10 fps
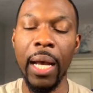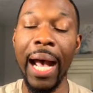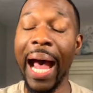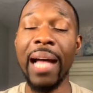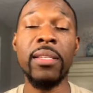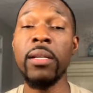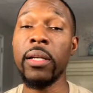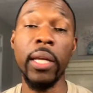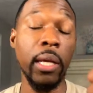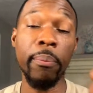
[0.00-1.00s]
I
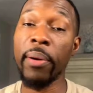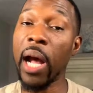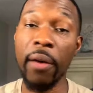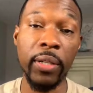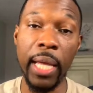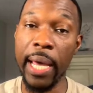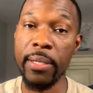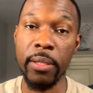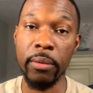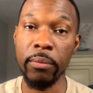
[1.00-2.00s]
took improv
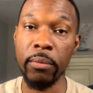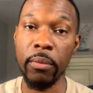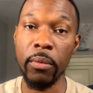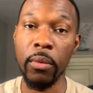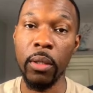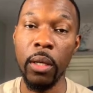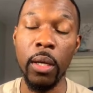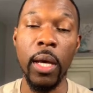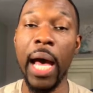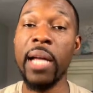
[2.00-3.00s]
classing.
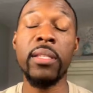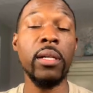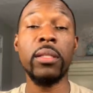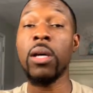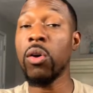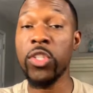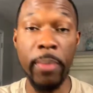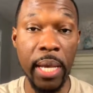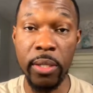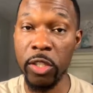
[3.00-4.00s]
I took
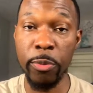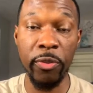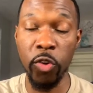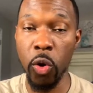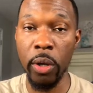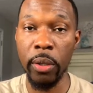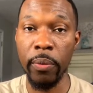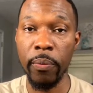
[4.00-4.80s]
Toastmasters before.